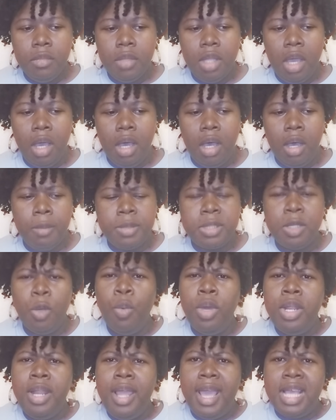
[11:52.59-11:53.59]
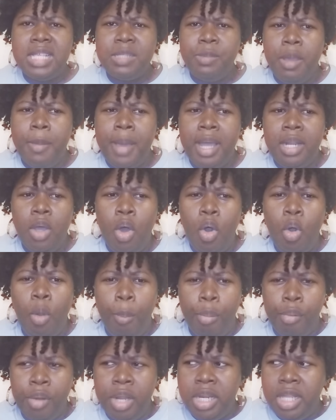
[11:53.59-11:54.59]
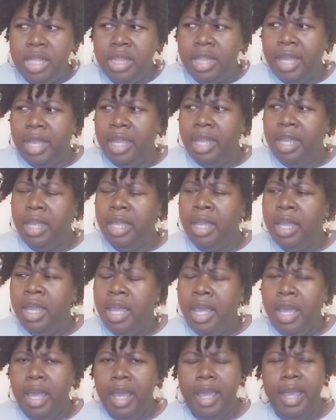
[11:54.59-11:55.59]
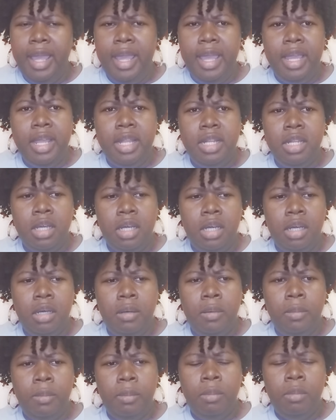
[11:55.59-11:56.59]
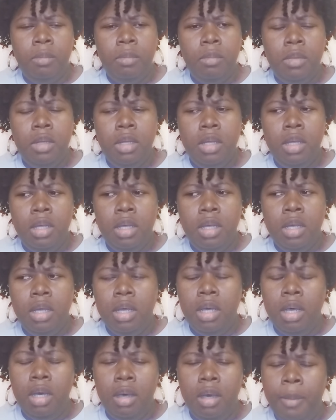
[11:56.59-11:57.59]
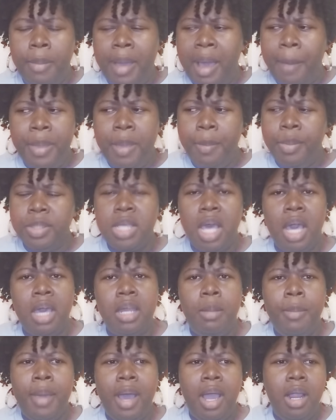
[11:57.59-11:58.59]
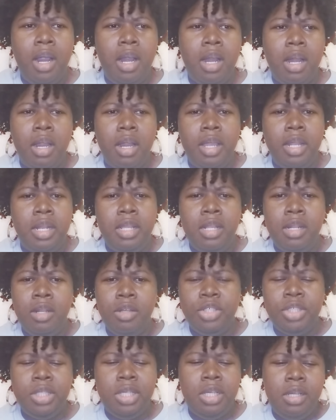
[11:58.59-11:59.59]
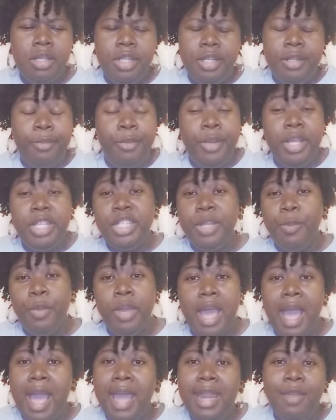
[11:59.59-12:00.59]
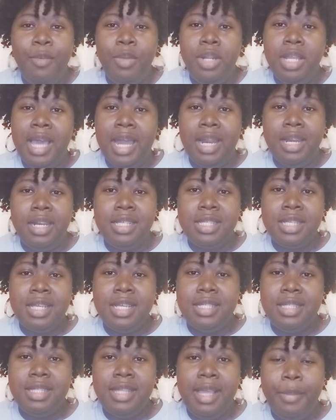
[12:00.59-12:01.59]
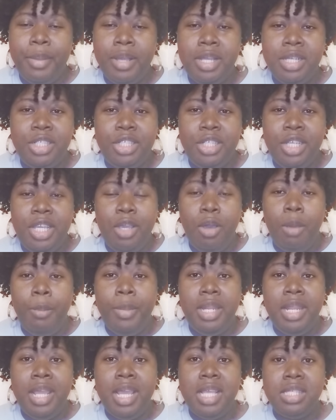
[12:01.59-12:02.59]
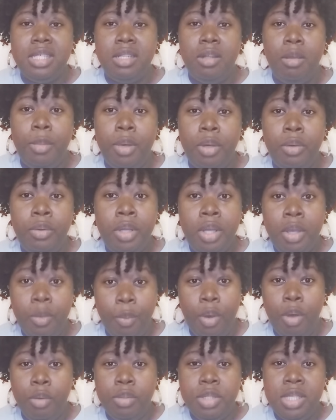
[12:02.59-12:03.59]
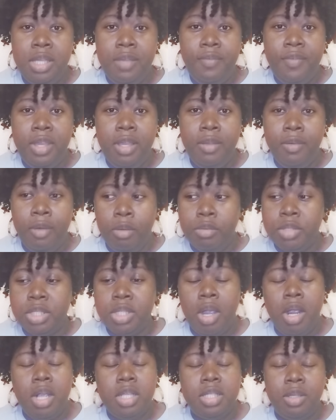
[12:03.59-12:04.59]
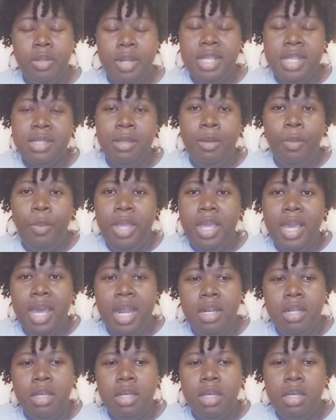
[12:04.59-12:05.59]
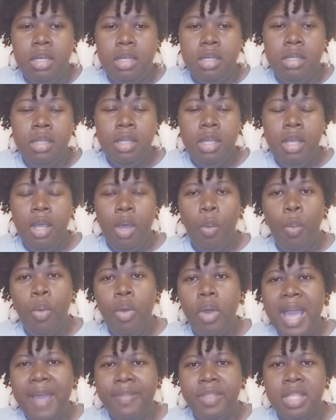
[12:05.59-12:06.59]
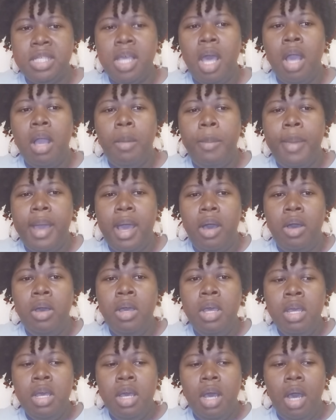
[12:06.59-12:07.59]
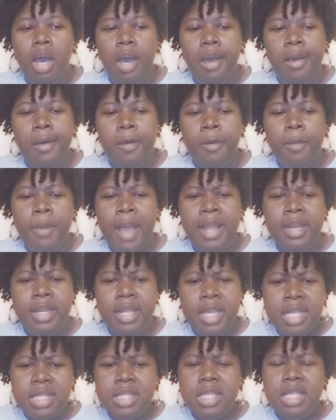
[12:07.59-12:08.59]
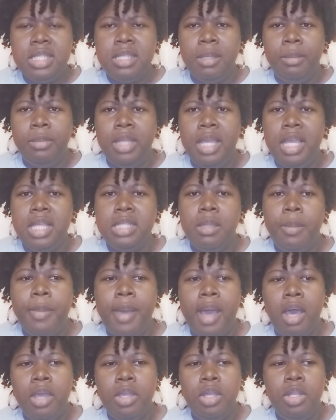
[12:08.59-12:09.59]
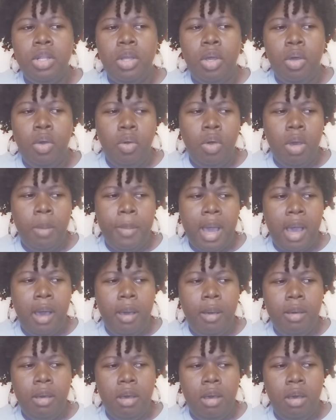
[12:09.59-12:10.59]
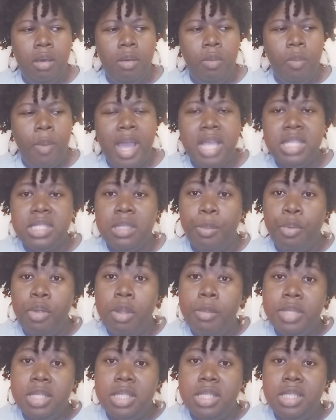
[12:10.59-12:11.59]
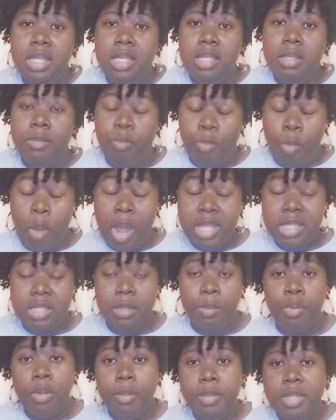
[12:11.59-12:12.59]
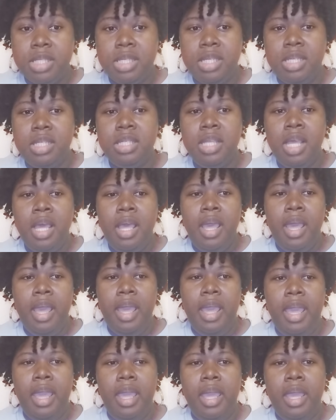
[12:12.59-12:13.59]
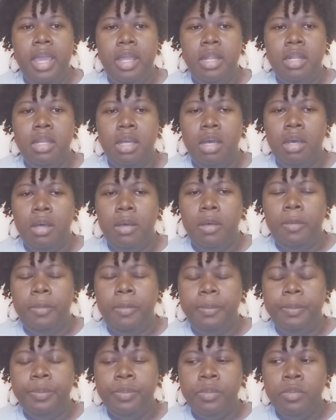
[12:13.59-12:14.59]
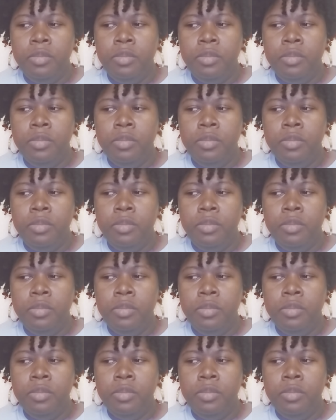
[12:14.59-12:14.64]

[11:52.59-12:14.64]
um, someone asked me about the whole Brittany thing, and um uh, about people talking about her and you know she when she we, I ain't really gotta discuss that because she ain't gonna be dancing no more well on TV on Star so something we ain't gotta uh we won't have to talk about um I did see some things about you know about uh white supremacy white supremacists and um